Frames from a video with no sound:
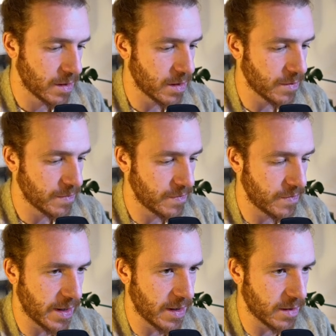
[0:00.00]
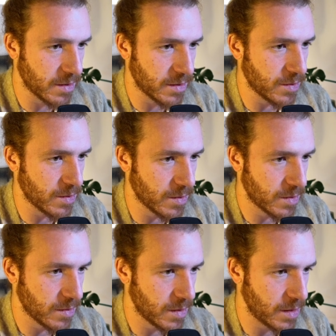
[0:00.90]
failed to
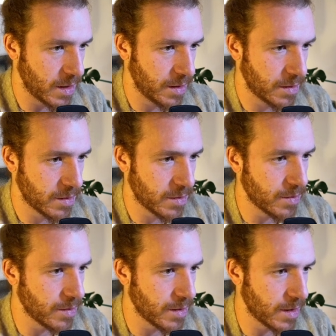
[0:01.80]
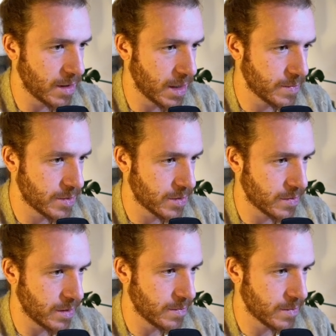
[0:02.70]
connect to the
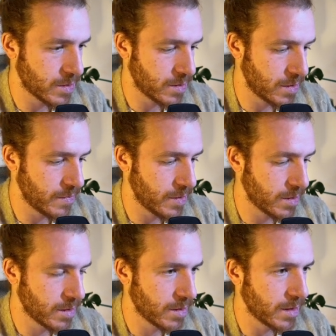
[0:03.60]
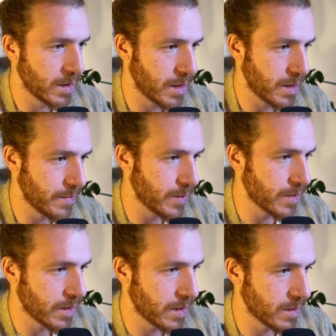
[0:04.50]
upstream server, and I'm
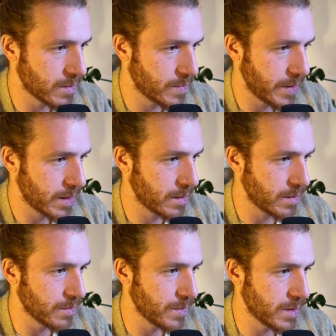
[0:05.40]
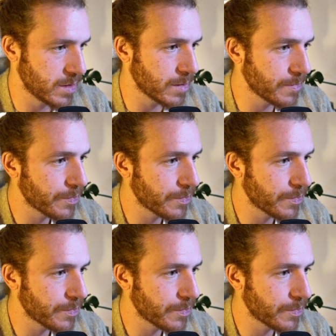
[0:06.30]
gonna inspect the reason.